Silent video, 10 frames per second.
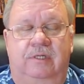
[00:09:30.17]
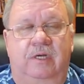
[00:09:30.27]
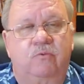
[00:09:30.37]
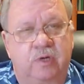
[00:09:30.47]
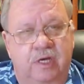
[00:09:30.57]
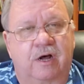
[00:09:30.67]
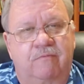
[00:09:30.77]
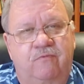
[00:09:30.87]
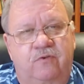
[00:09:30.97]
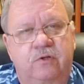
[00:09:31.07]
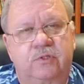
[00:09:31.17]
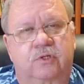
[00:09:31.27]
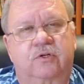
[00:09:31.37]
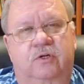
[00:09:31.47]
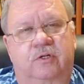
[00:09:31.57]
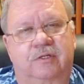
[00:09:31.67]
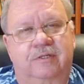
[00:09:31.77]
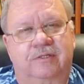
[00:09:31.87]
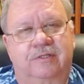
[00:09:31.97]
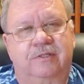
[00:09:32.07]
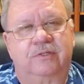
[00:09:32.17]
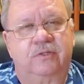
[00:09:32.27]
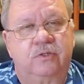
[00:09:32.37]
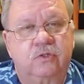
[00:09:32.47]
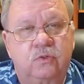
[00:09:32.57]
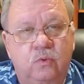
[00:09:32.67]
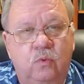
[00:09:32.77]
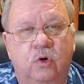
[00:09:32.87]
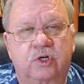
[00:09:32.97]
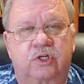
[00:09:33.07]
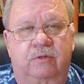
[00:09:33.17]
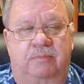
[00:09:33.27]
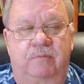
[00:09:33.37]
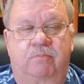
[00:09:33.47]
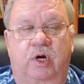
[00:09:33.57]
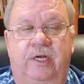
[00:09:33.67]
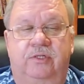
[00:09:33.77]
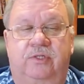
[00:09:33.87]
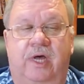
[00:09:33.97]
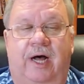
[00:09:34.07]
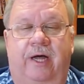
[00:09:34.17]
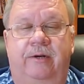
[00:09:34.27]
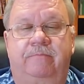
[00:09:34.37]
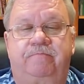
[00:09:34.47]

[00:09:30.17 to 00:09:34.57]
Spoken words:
and we come full circle to worship and praise God.